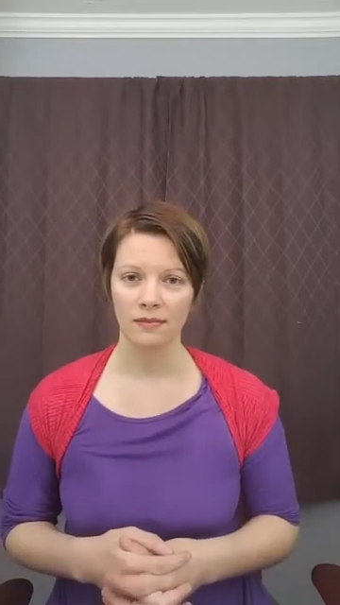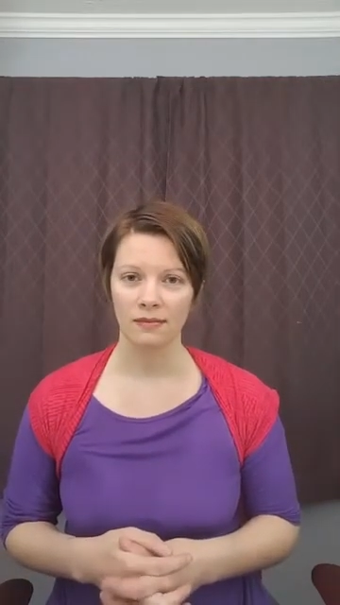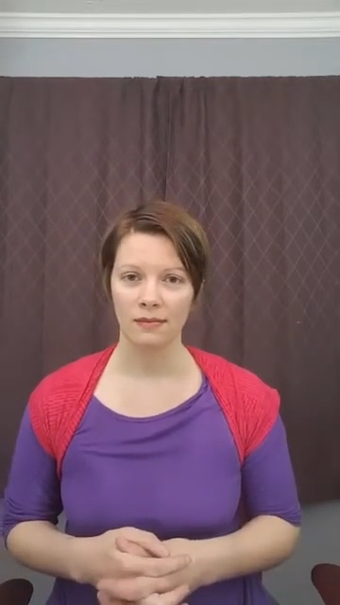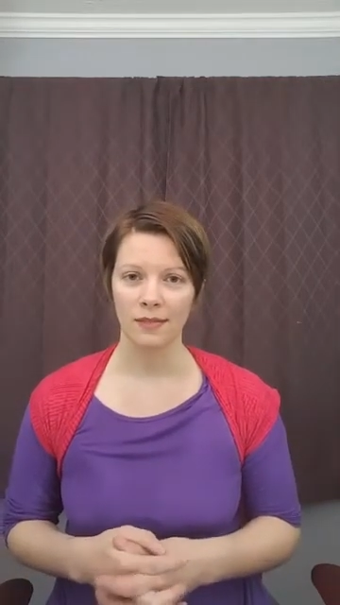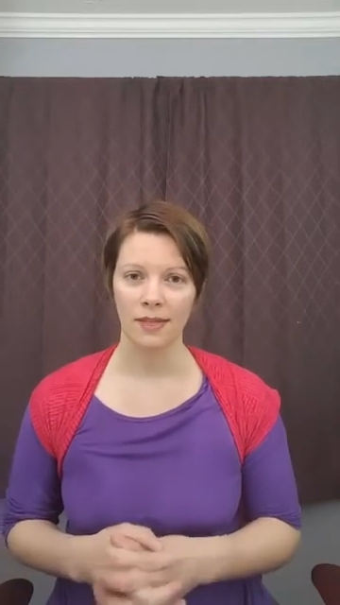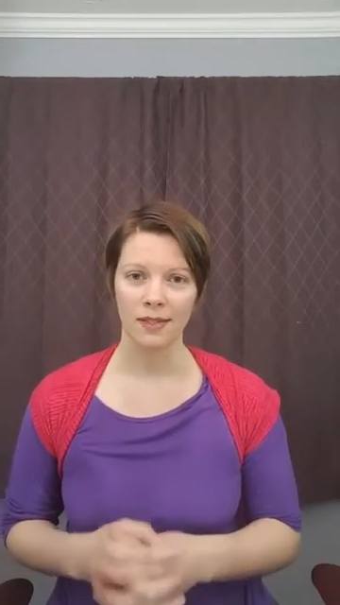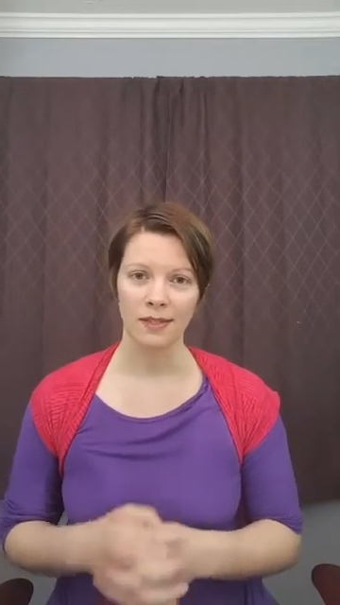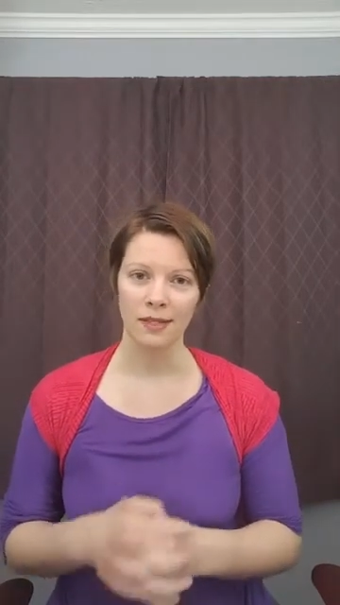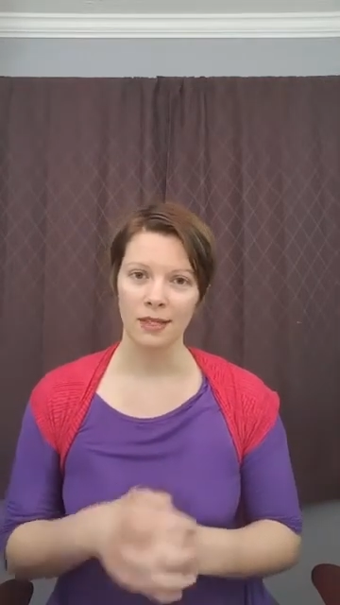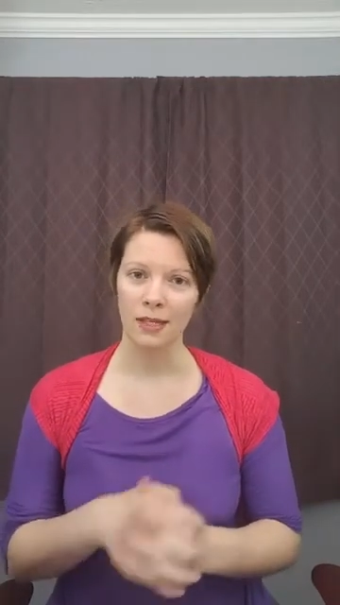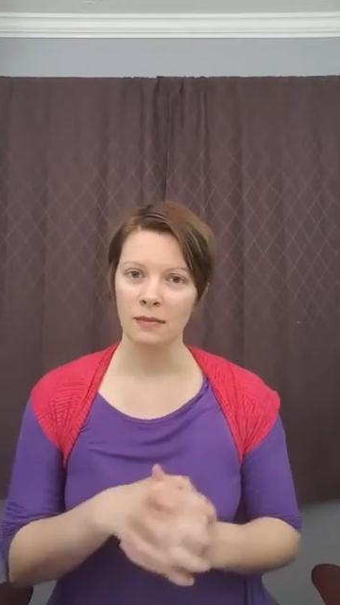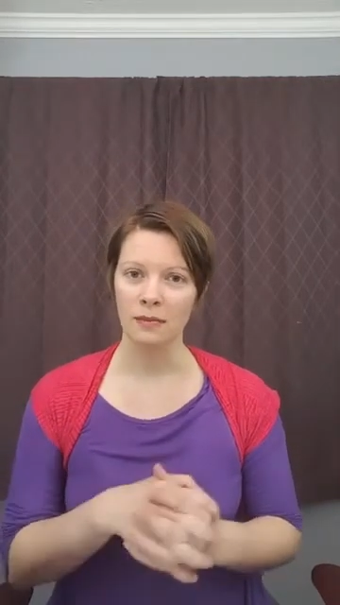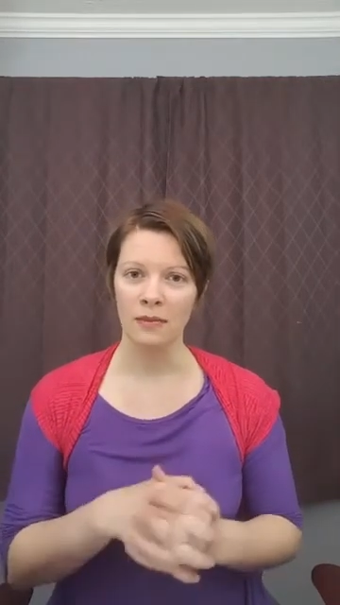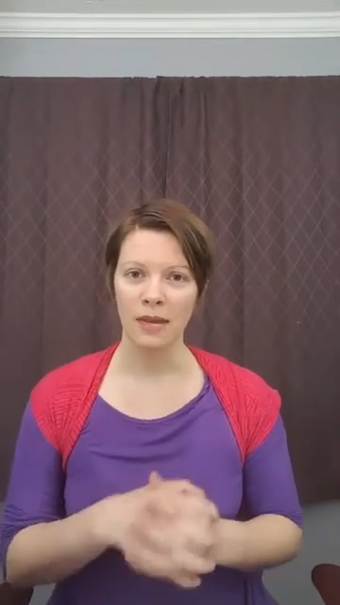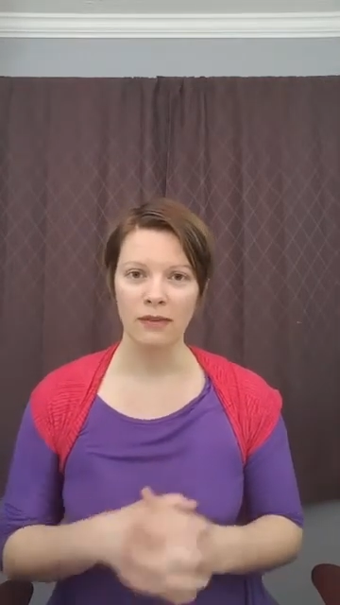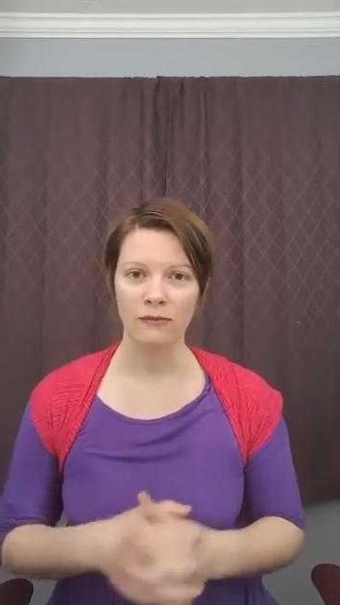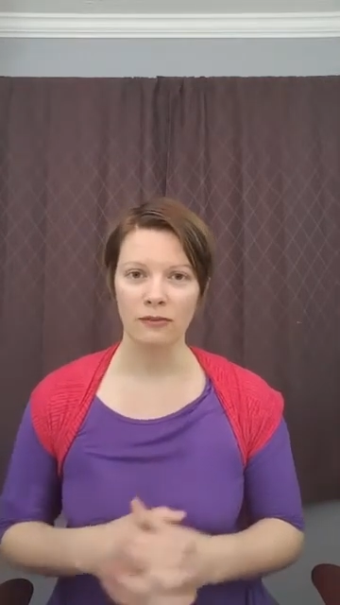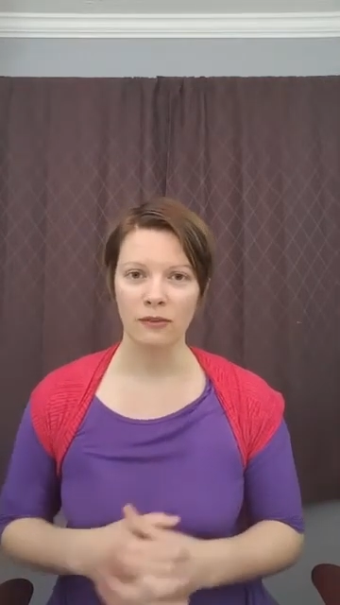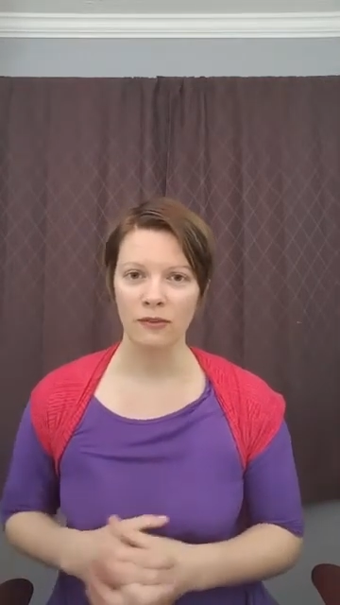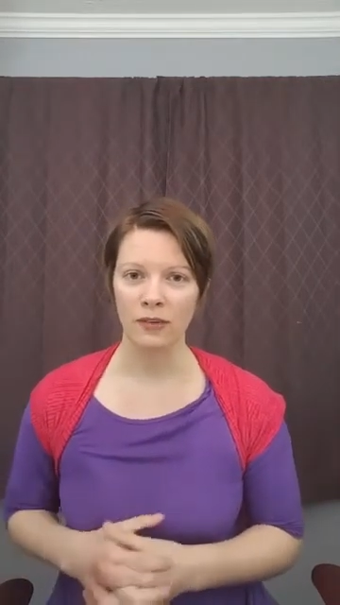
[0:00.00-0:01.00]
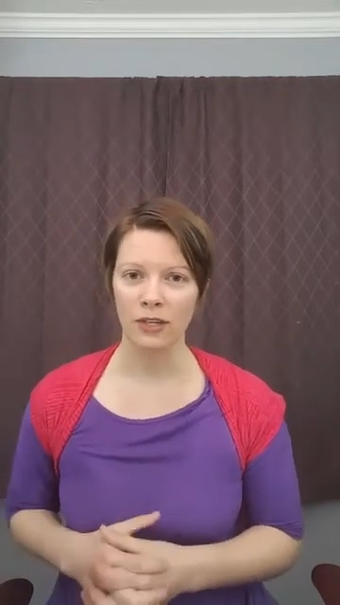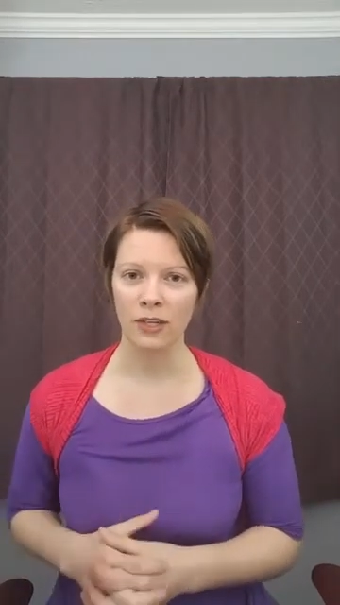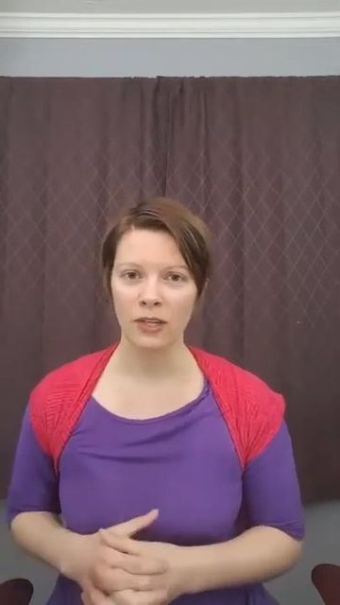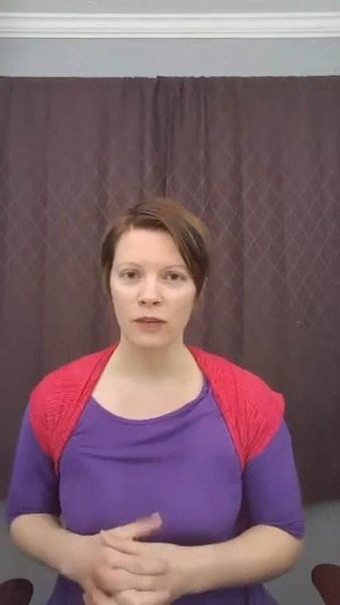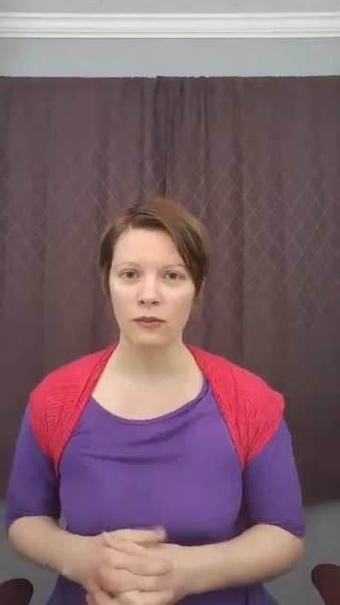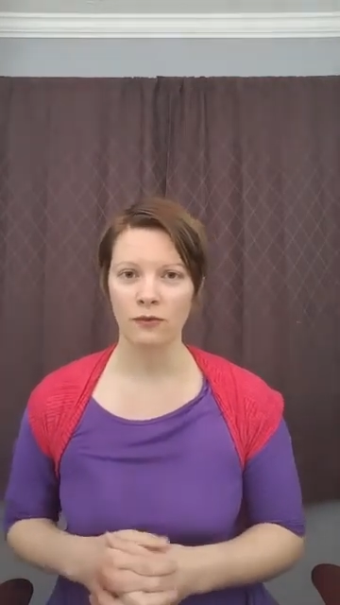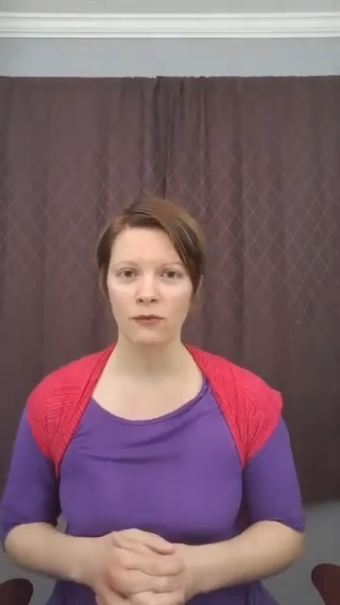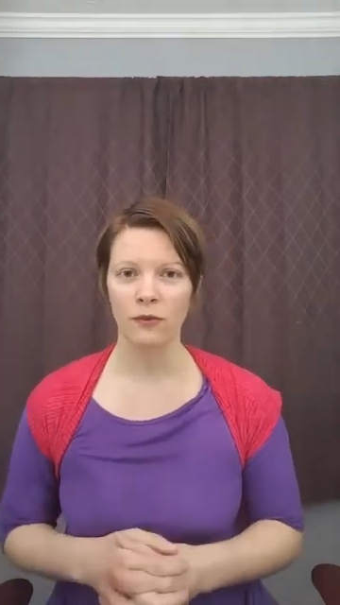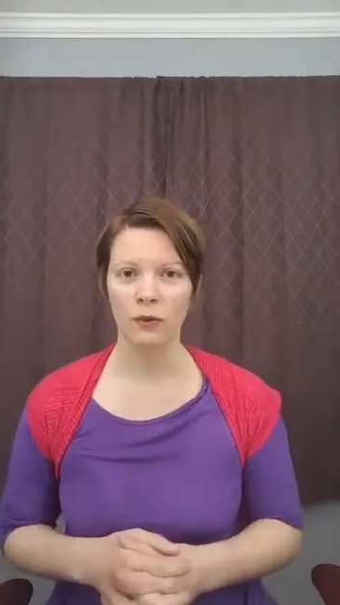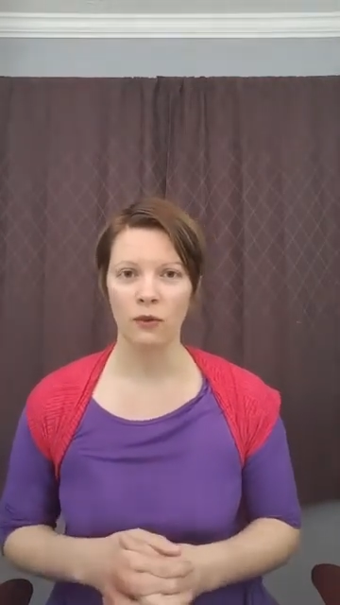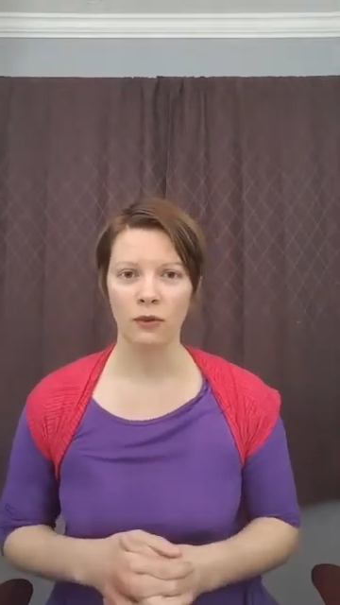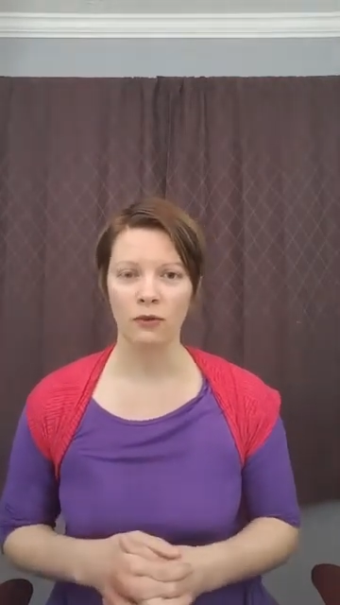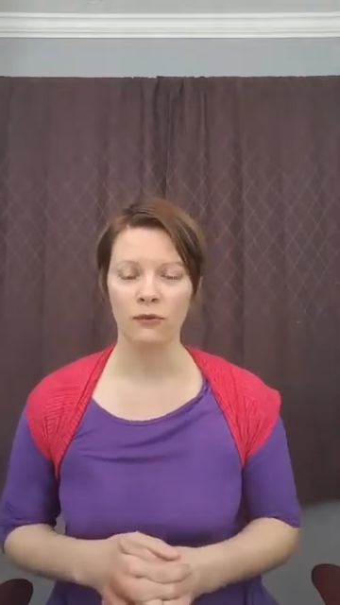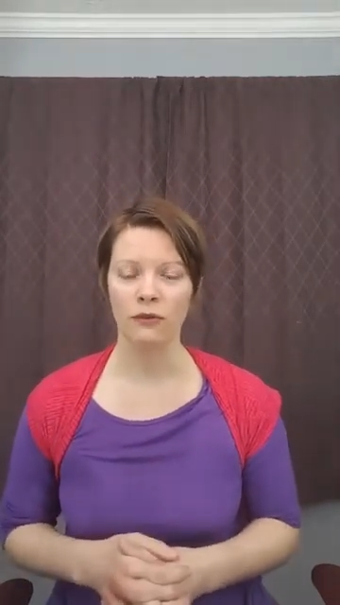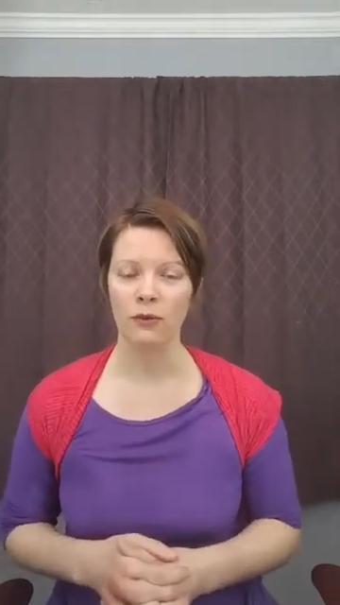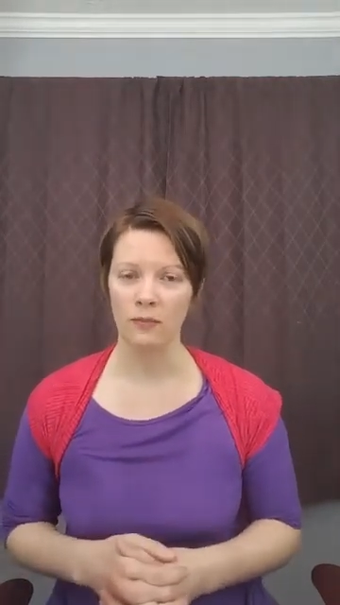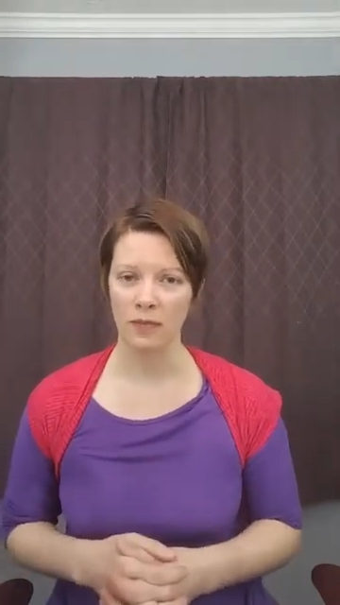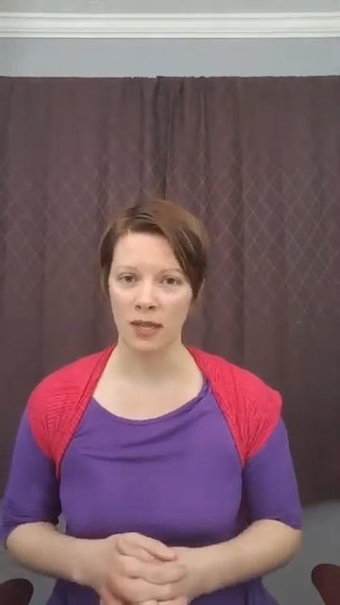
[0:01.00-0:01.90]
And then come back for video 4 from